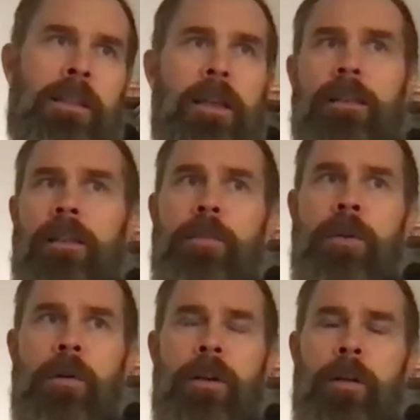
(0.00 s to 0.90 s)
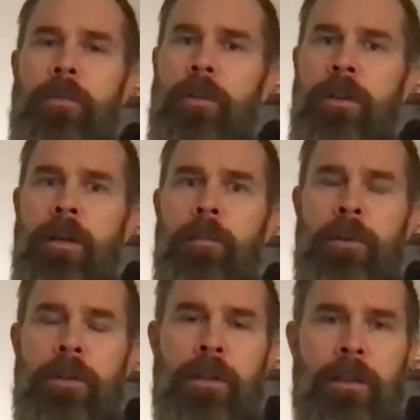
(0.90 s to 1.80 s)
cycling programs for their
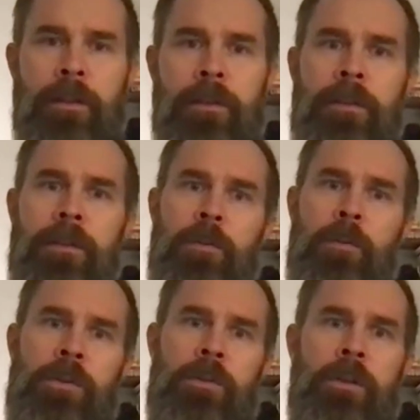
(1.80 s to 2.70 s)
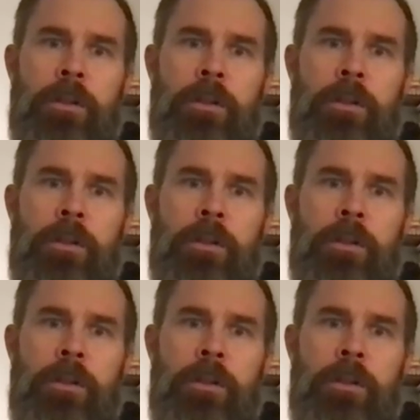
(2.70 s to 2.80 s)
employees. They want to